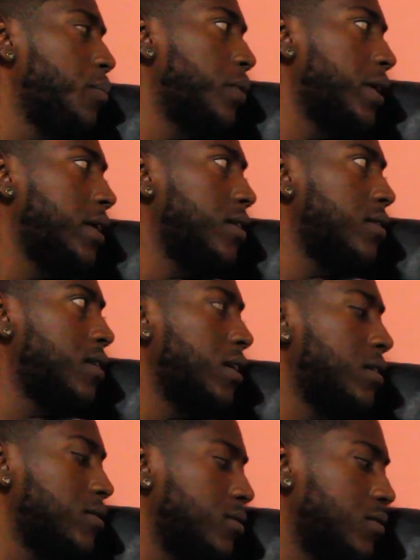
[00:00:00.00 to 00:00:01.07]
paint
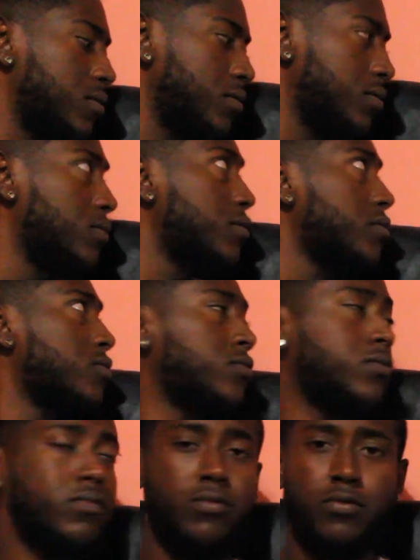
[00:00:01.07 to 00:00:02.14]
and
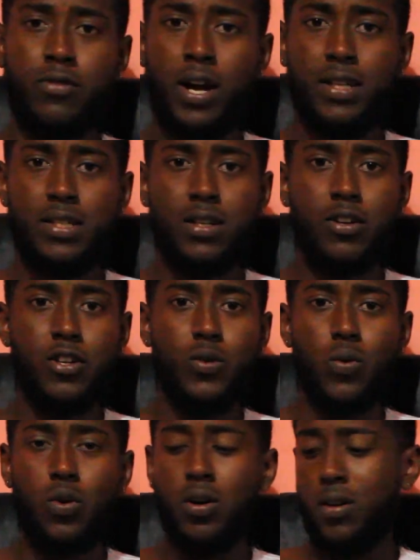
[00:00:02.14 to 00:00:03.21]
writing on the
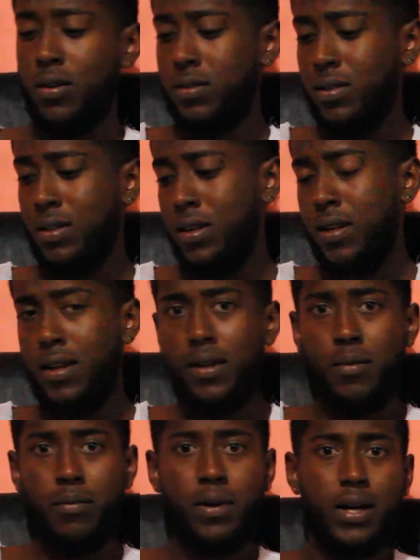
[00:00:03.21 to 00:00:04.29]
wall.
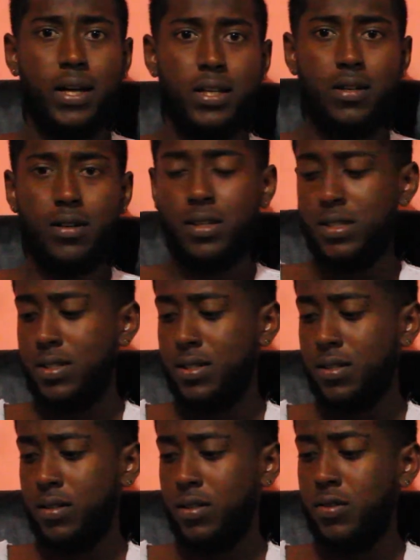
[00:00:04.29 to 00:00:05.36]
My younger
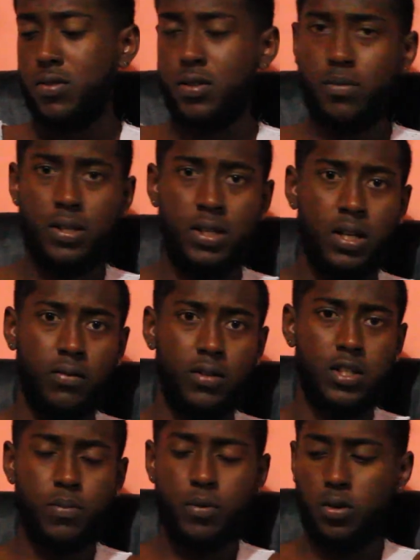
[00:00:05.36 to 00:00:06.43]
sister used to be a devil
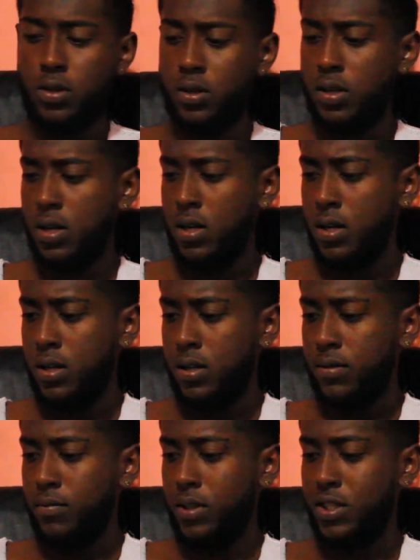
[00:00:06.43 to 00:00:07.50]
spawn,
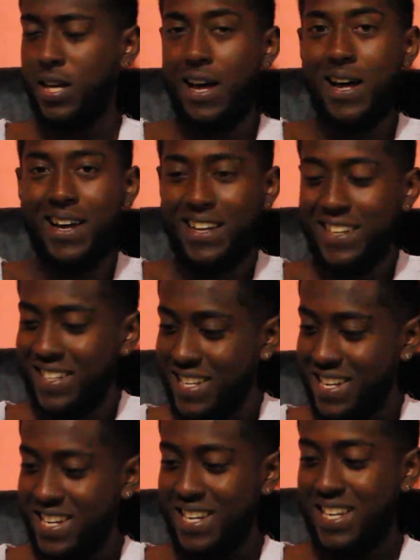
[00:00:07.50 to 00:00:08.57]
but
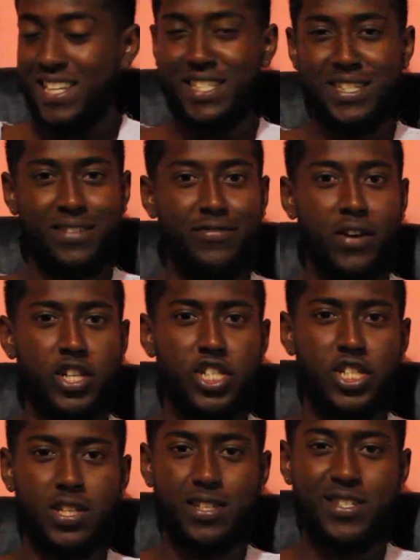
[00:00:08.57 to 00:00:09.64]
she found
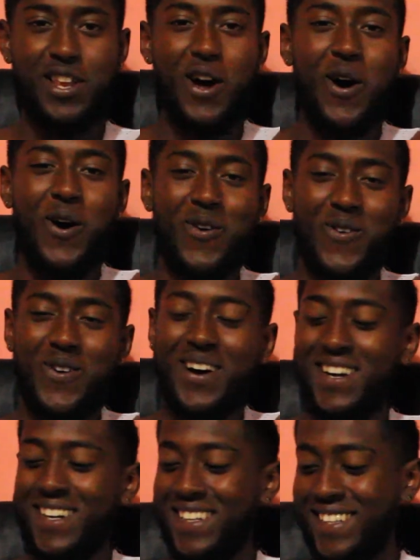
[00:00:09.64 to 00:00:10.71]
Jesus now.
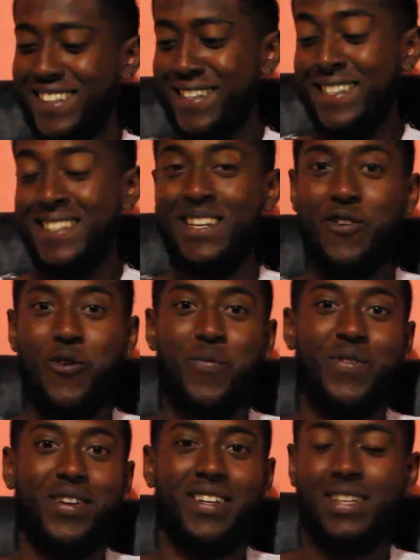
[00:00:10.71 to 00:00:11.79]

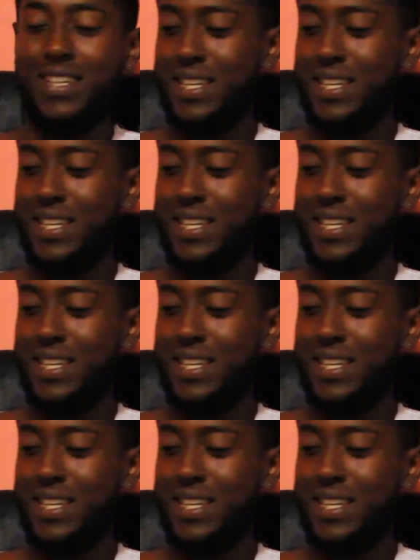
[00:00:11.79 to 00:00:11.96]
Hopefully.